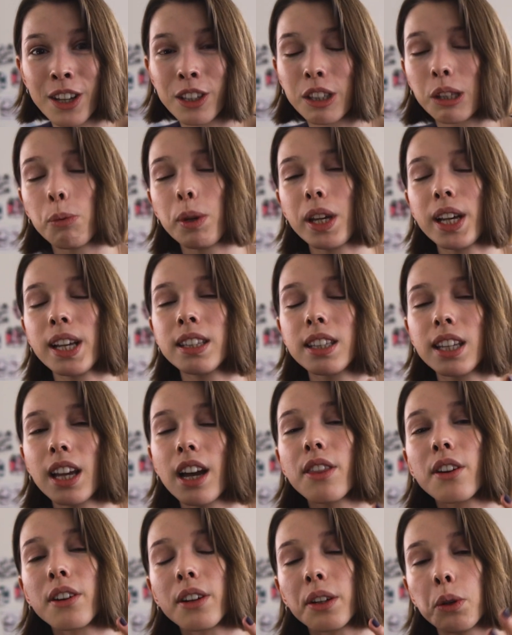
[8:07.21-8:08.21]
So we can see how
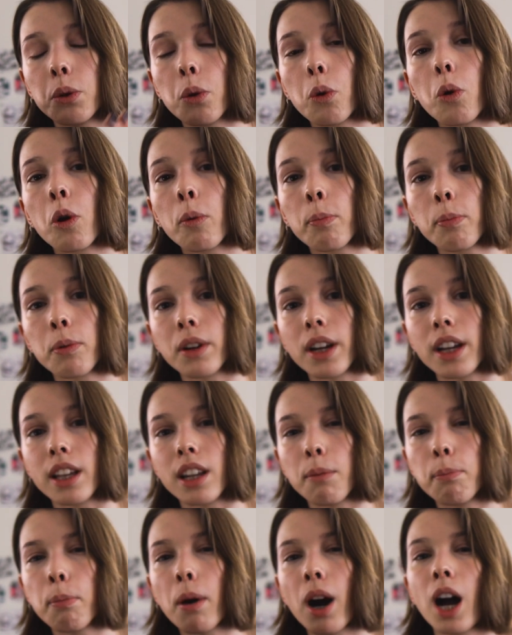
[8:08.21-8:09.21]
they're
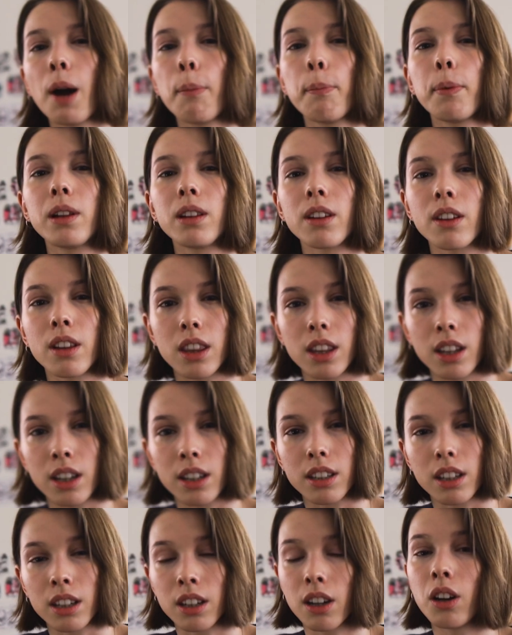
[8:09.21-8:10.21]
incorporating popular
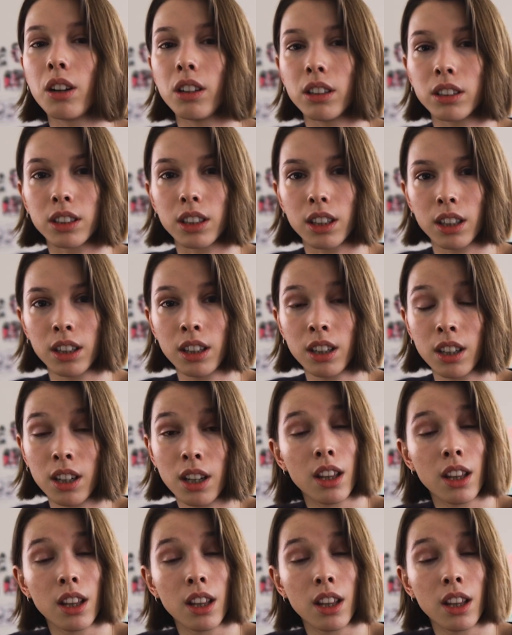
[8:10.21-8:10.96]
things in culture,